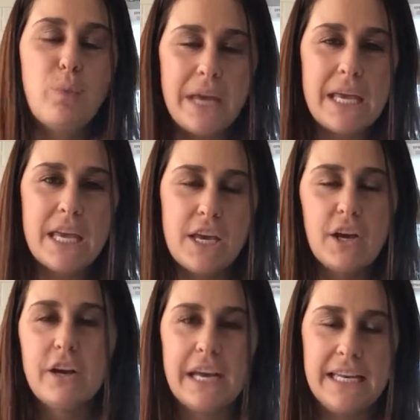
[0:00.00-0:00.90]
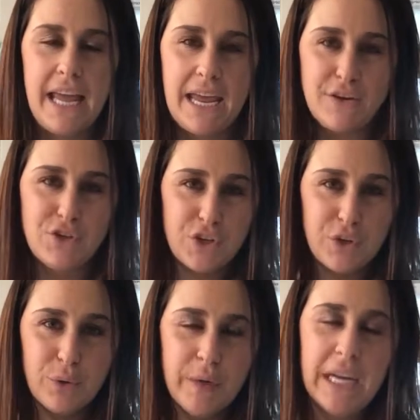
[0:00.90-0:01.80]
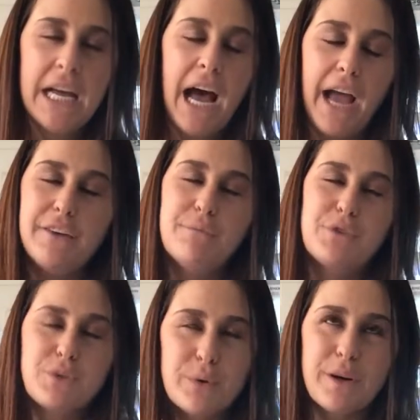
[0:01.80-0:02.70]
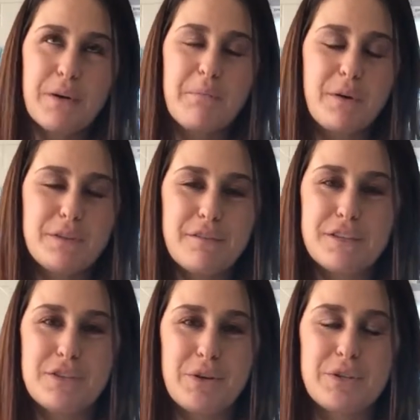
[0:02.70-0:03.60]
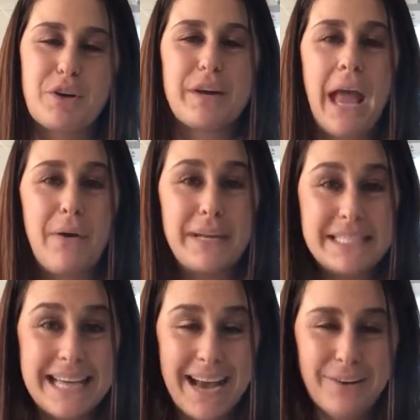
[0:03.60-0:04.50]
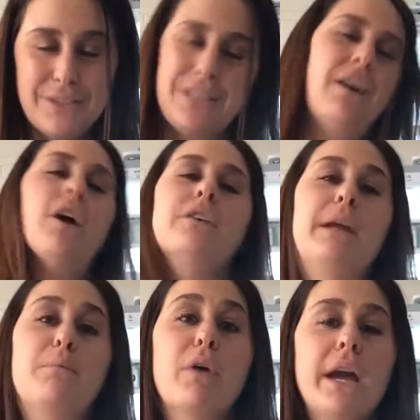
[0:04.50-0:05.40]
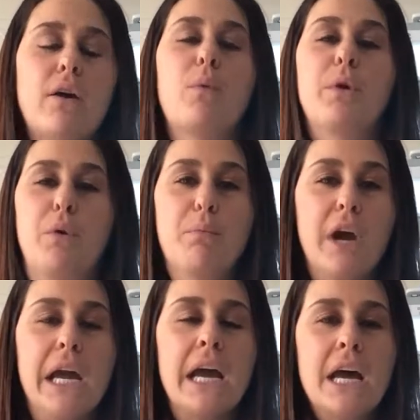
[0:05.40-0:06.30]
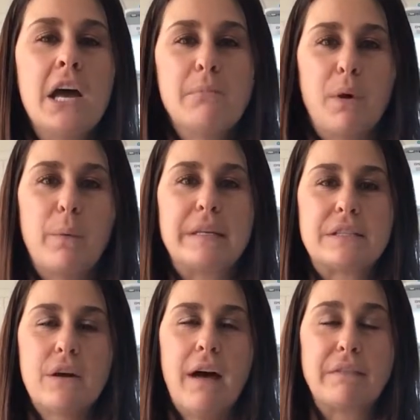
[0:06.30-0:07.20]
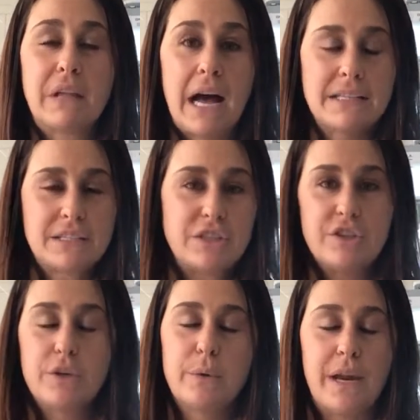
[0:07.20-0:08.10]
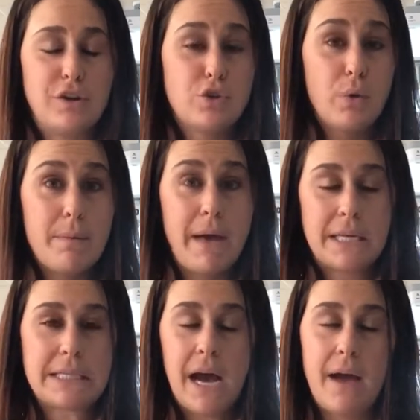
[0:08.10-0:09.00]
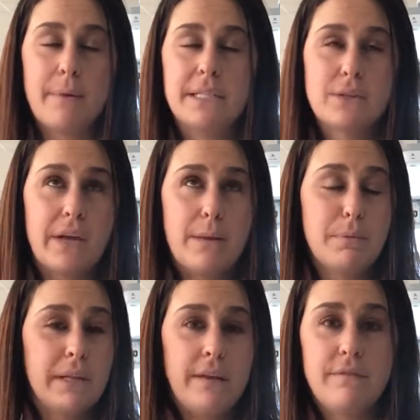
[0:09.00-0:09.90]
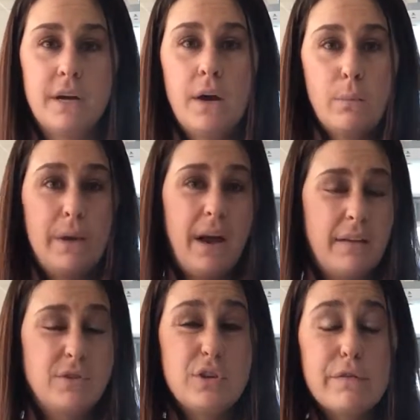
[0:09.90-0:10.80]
week here in A2. I'm sure most of the students are counting down to the holiday break, our winter break, but we still have lots to do in a short amount of time. I still can't believe we kind of have